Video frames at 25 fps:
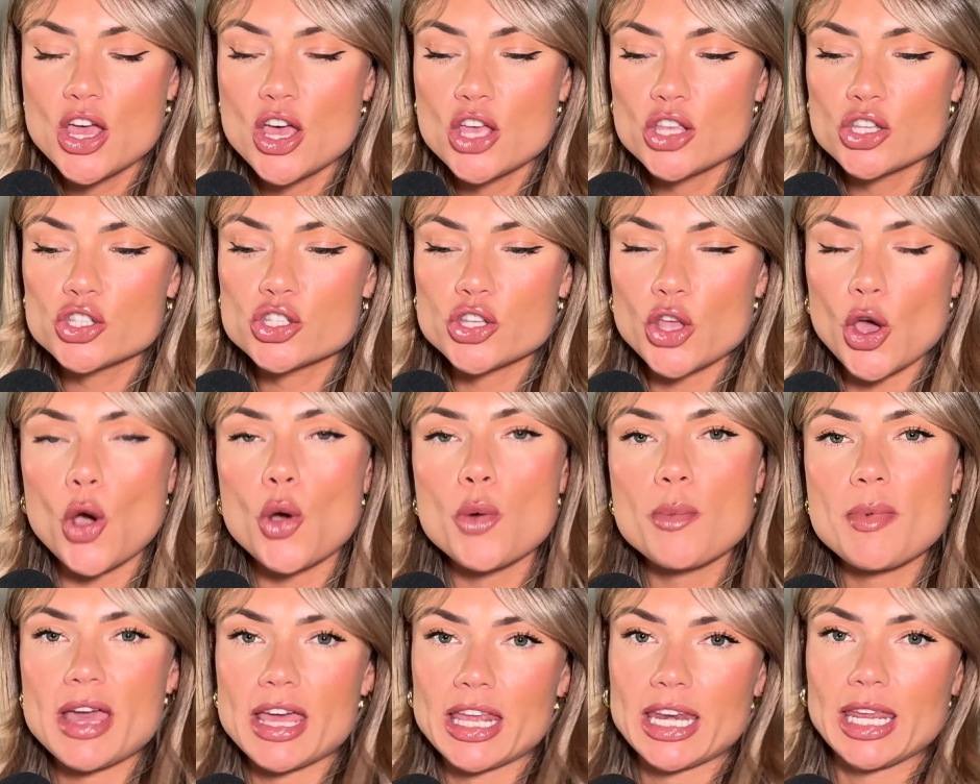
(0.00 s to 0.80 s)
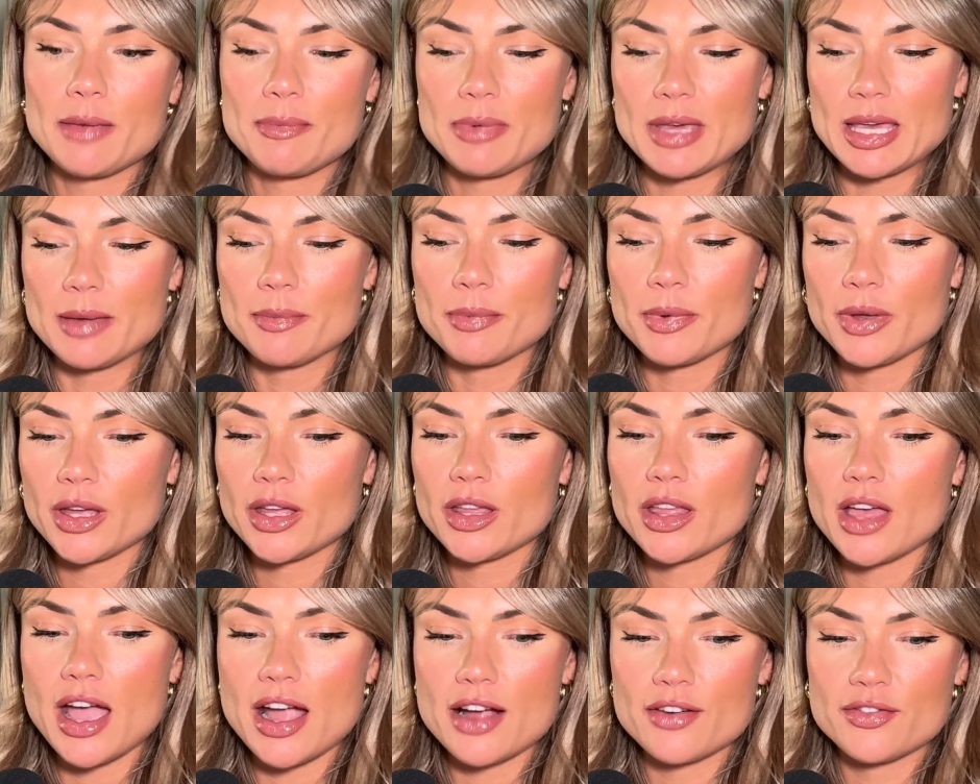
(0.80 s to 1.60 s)
So many
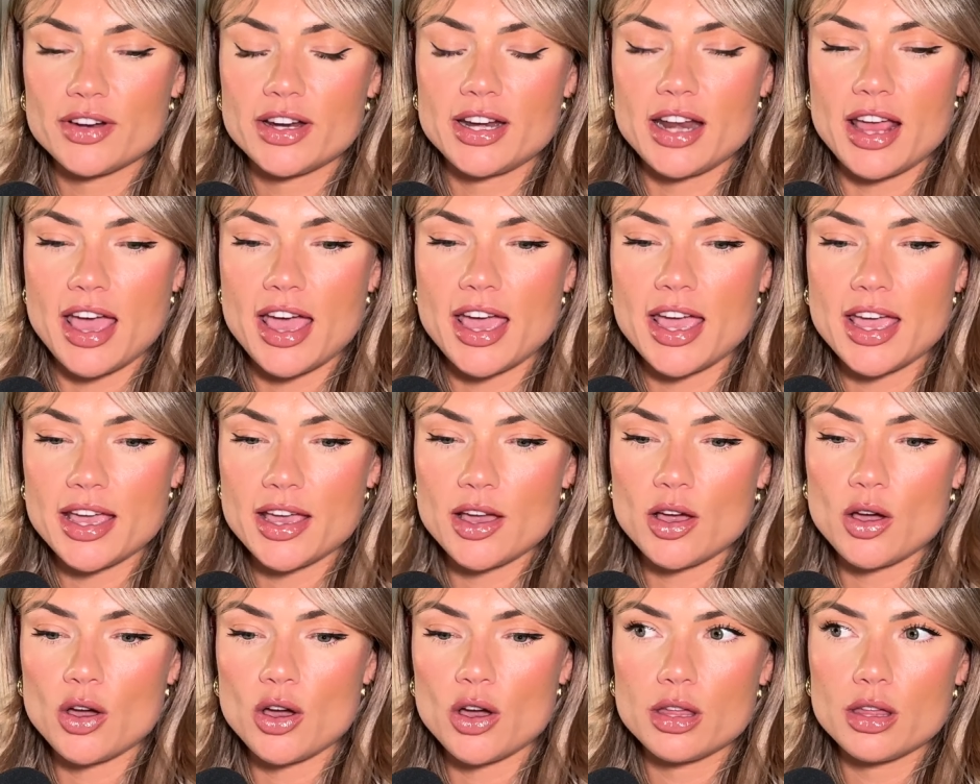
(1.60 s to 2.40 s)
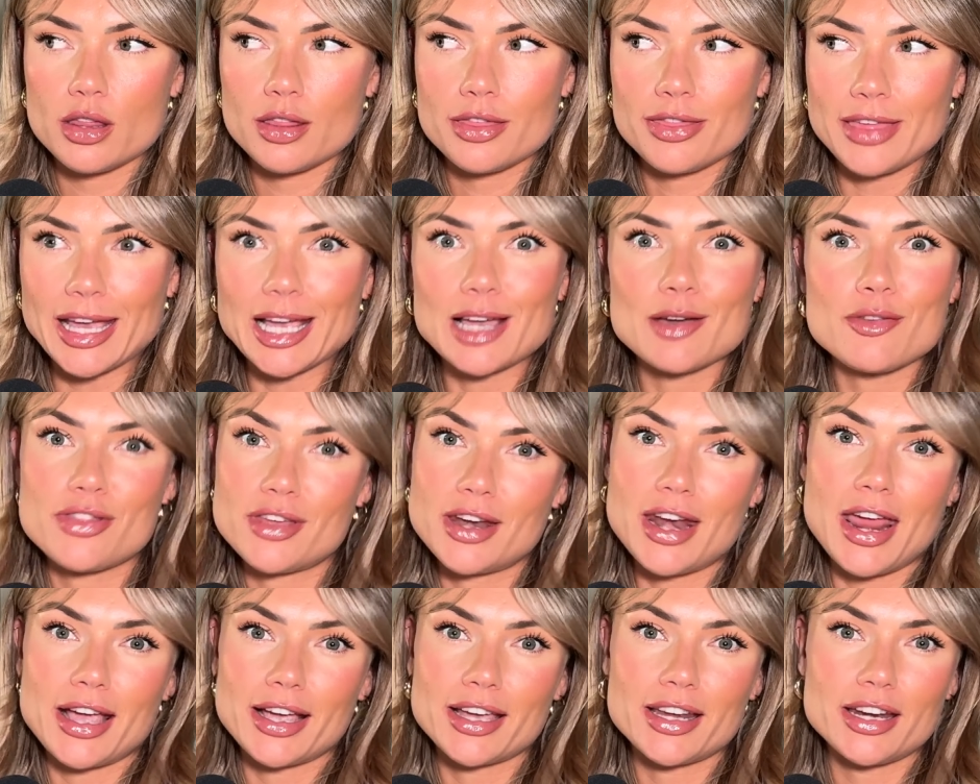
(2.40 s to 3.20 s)
people every day think of the
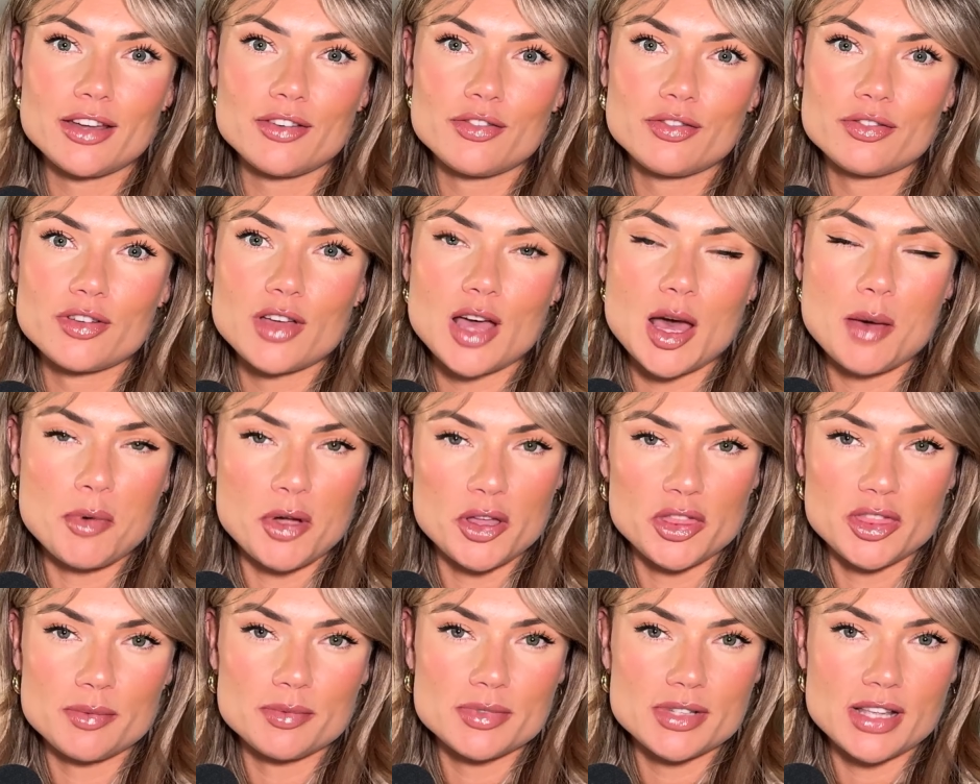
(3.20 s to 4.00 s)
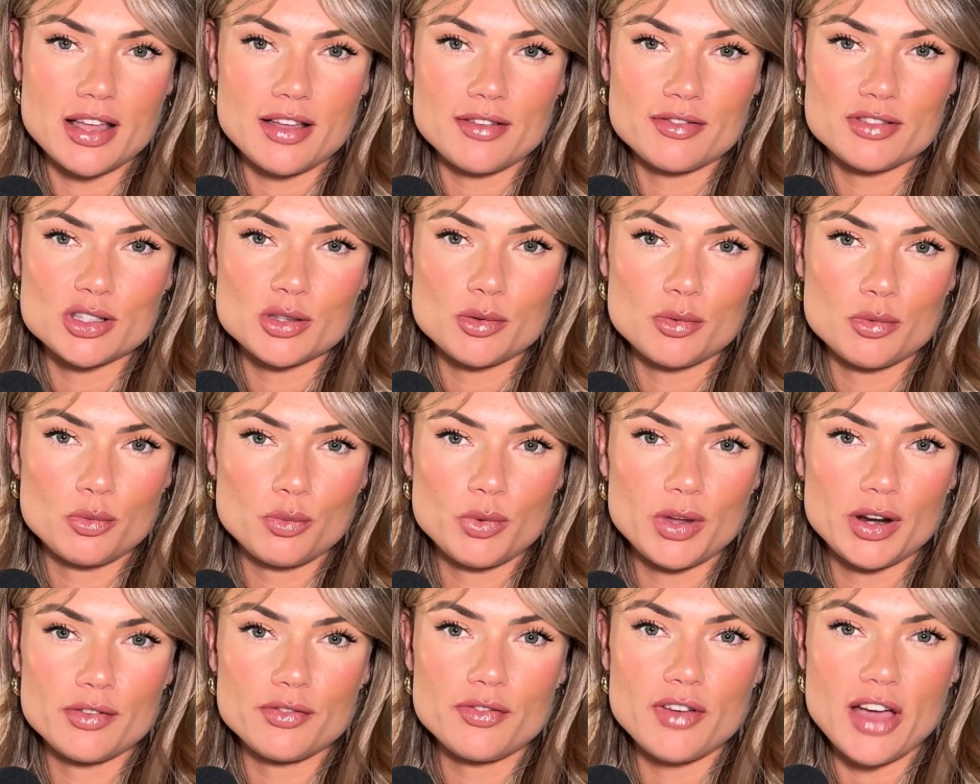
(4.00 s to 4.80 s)
negative about themselves
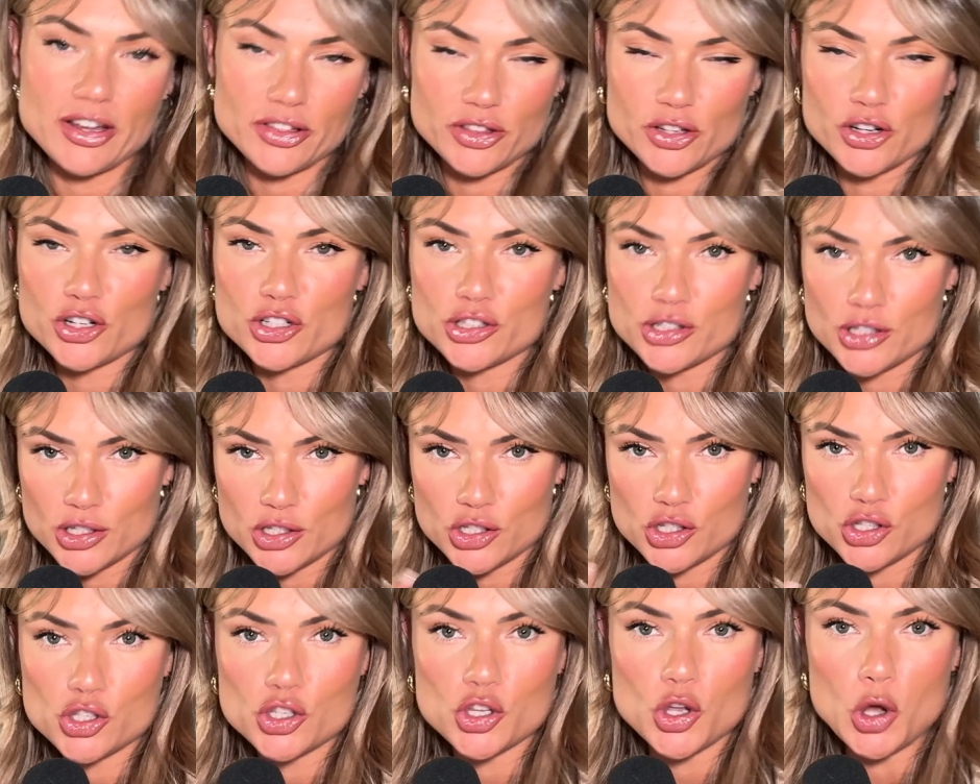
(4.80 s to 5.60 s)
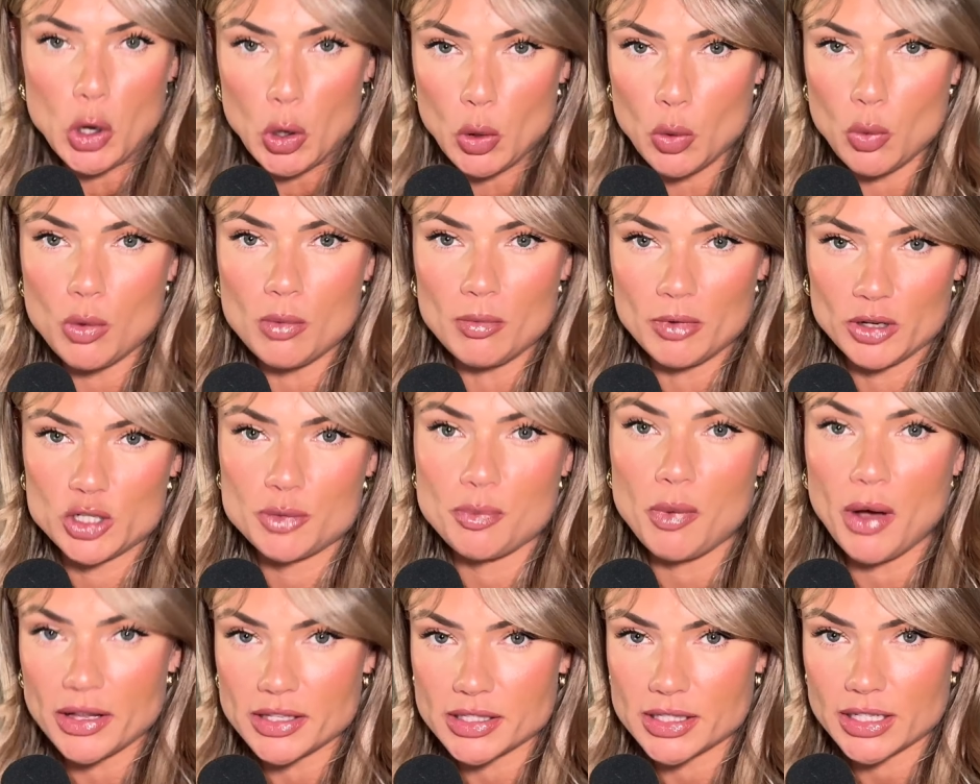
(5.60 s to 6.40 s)
when in fact there's so much
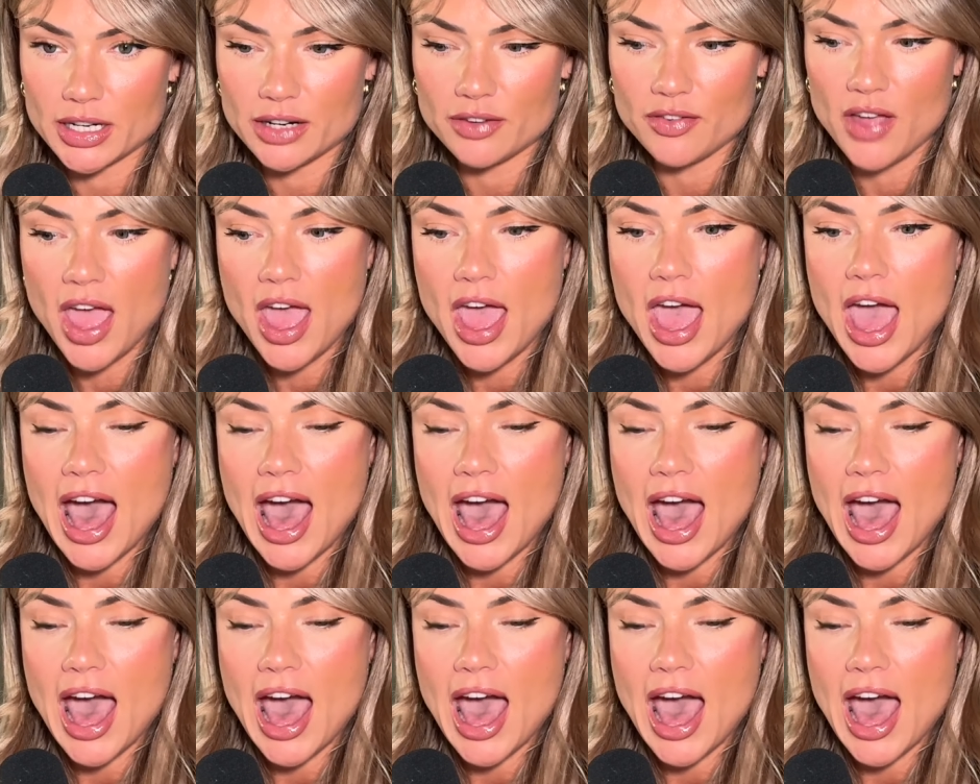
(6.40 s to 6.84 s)
positive.